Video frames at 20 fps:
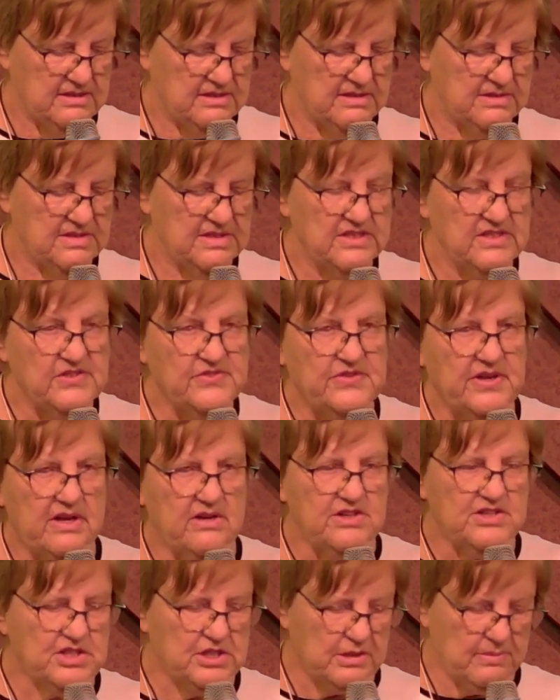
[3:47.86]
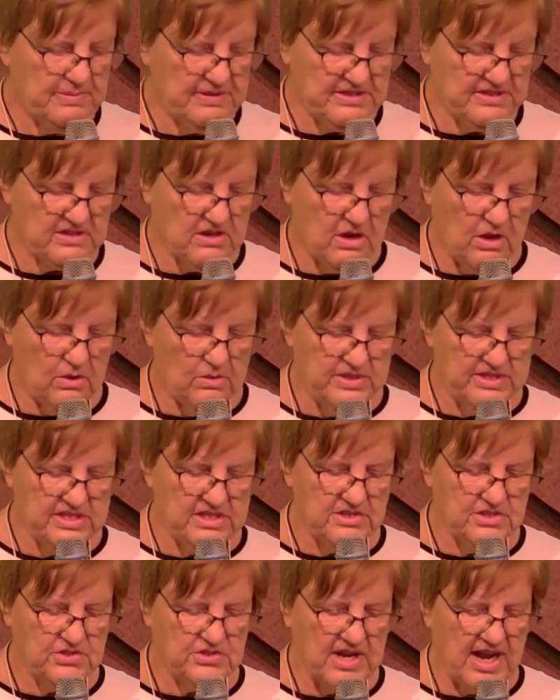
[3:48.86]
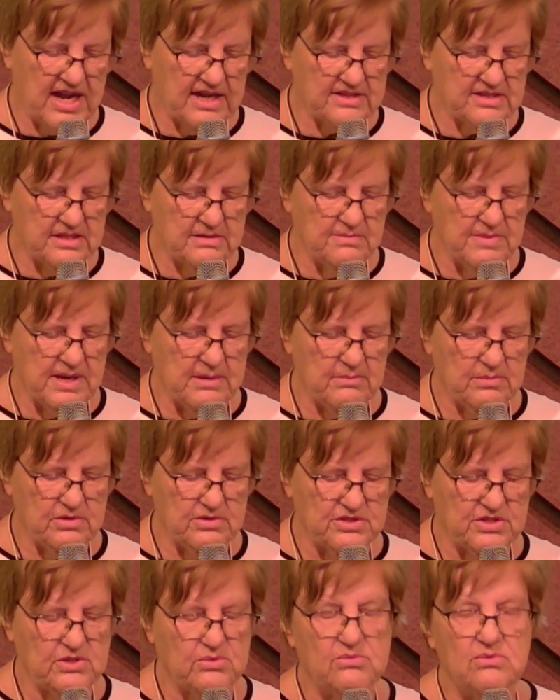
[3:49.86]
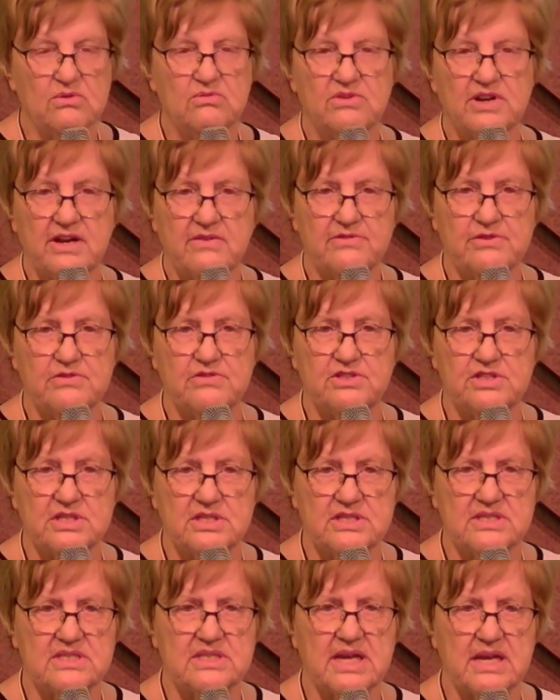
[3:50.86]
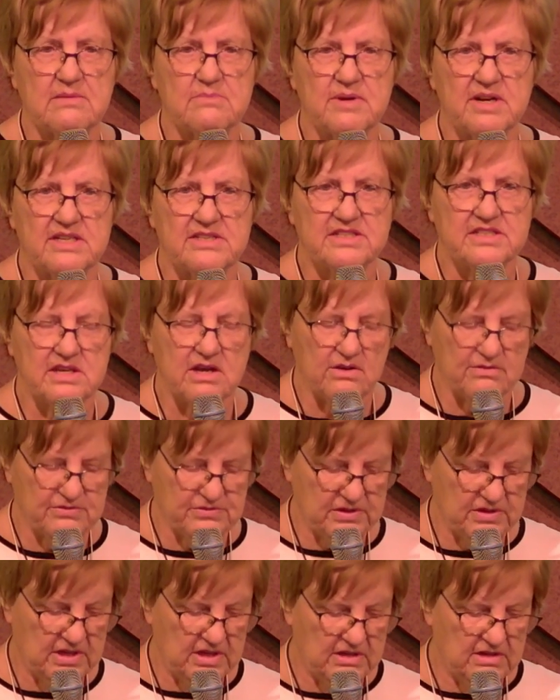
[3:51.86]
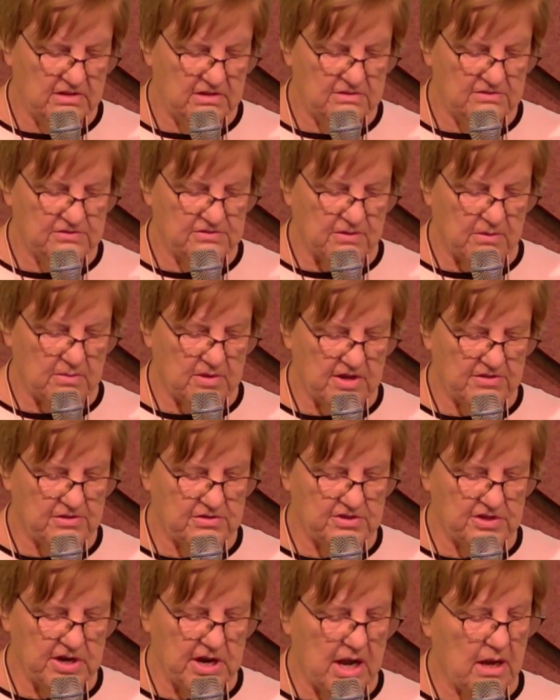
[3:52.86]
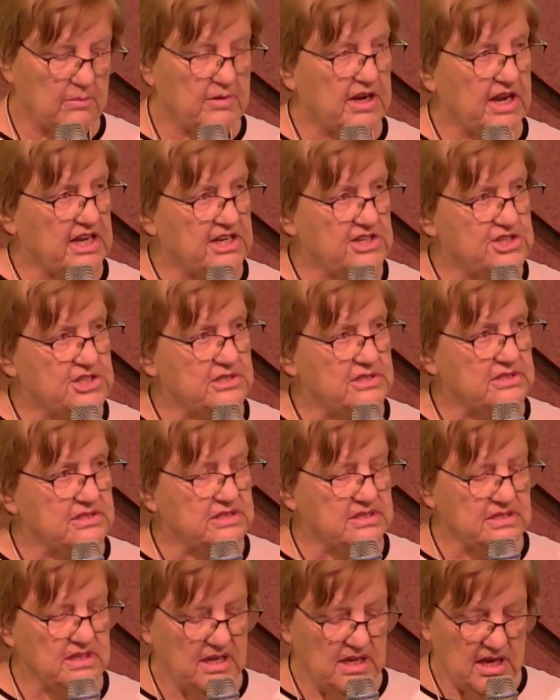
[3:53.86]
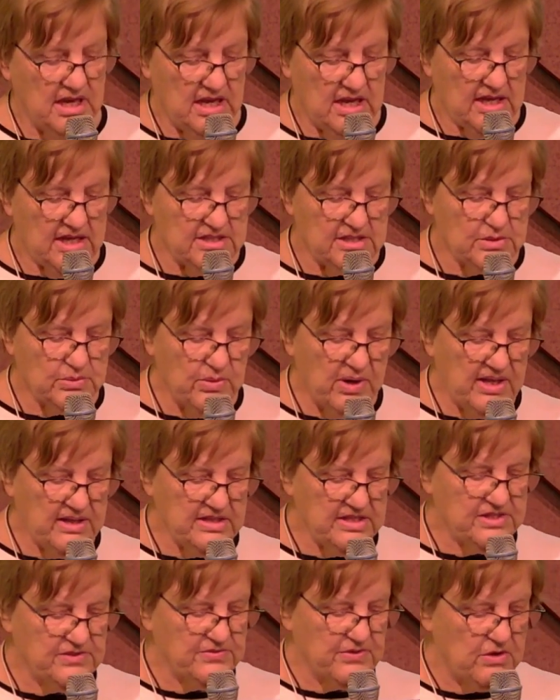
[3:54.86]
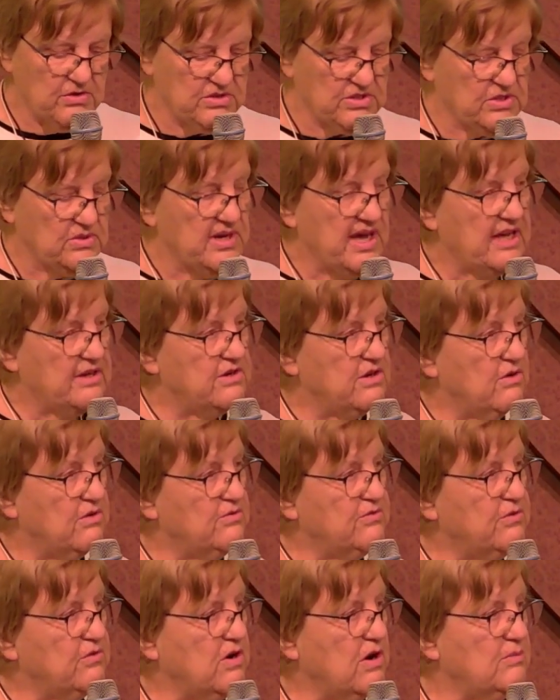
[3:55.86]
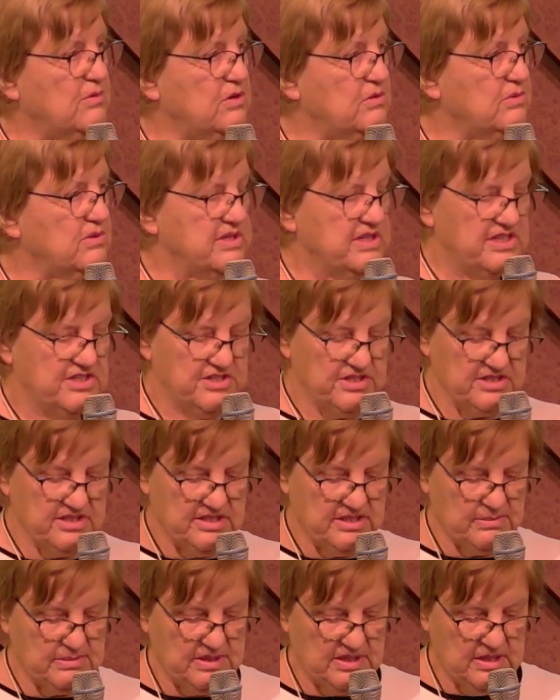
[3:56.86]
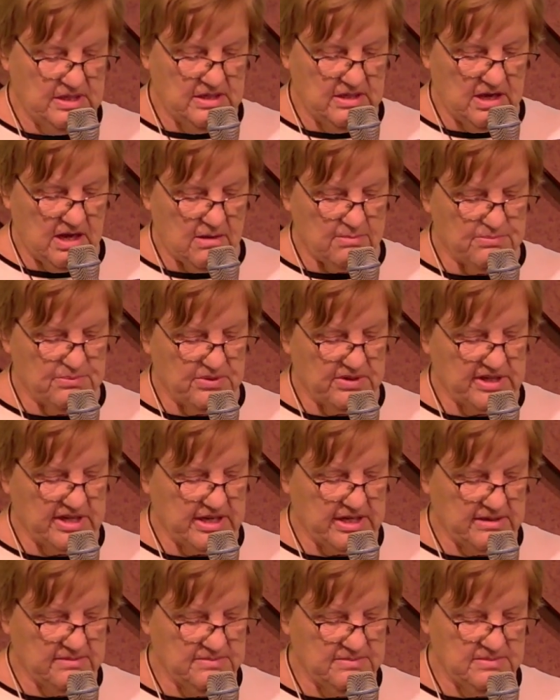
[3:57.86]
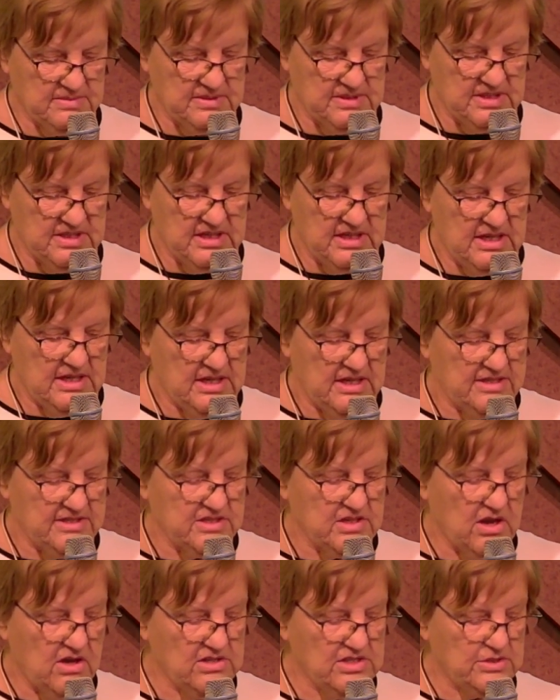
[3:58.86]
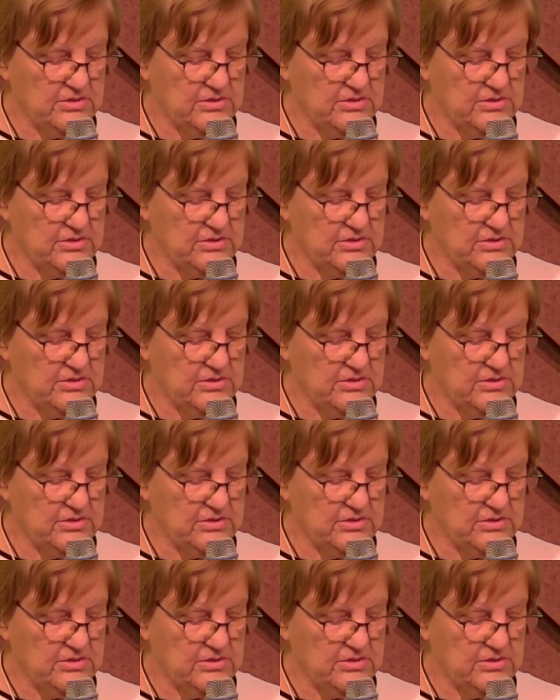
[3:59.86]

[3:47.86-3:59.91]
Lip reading: This fellowship has always attracted members who were refugees like myself from other denominations, as well as folks who had no formal religious upbringing. It's also